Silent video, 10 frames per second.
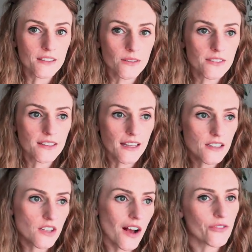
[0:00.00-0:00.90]
You'll see like
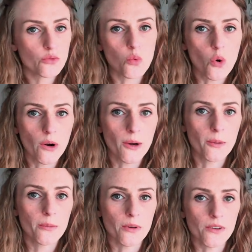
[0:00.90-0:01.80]
soft
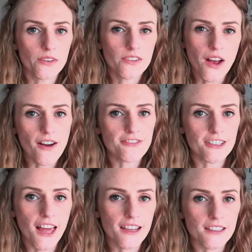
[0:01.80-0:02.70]
warm or soft
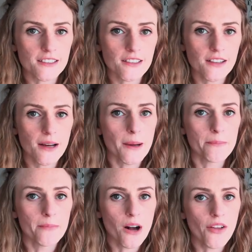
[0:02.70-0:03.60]
light
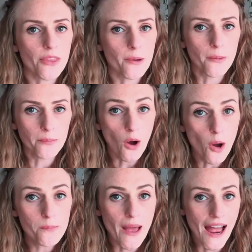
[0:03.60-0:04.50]
um, on the
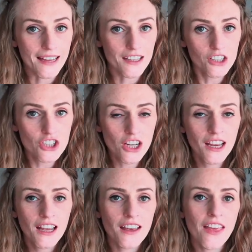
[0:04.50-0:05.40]
bulb package.
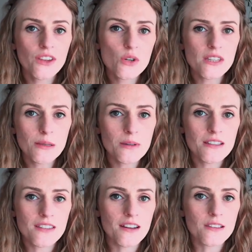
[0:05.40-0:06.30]
And that usually
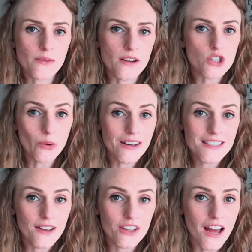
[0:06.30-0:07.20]
means that it's around
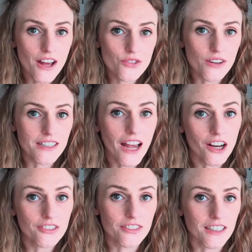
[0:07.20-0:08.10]
2700
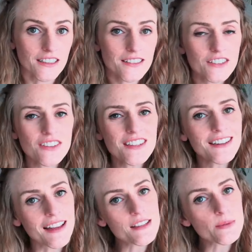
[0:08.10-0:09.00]
Kelvin. It's just a
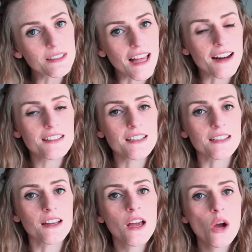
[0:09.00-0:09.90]
nice,
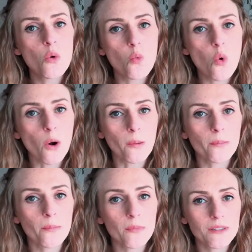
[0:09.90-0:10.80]
relaxing,
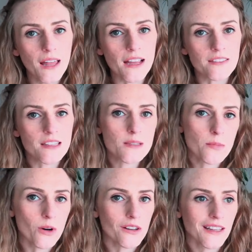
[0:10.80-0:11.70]
warm light that's
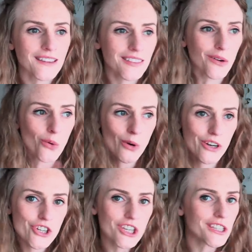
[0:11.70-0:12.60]
more on like the
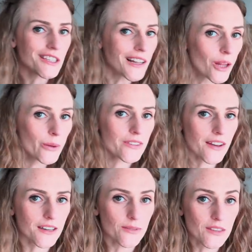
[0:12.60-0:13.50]
orangey yellow
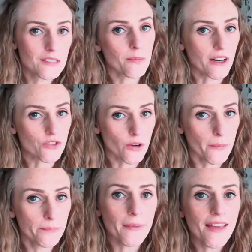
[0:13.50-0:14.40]
side of the
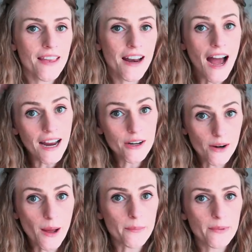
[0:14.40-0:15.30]
spectrum. And then higher
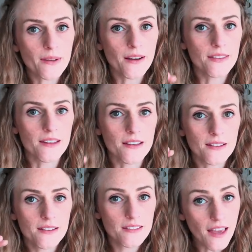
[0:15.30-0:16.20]
up on the
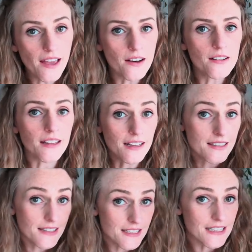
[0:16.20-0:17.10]
scale, like
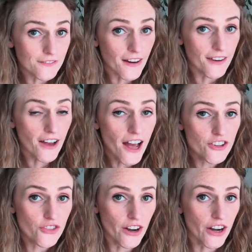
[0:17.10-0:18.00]

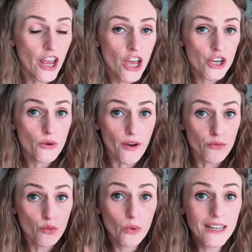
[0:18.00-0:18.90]
6500, you have
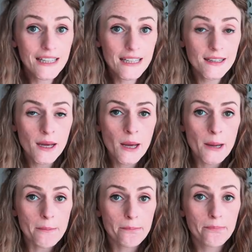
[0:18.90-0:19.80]
really
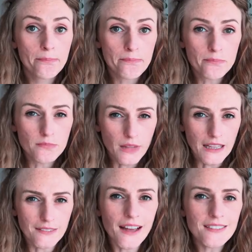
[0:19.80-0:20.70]

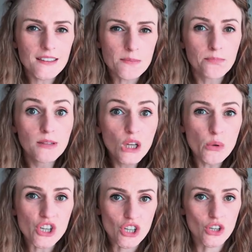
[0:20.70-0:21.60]
like light that's
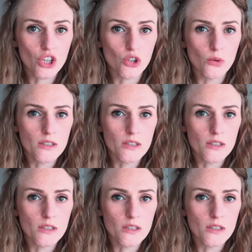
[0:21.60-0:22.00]
bluish in hue.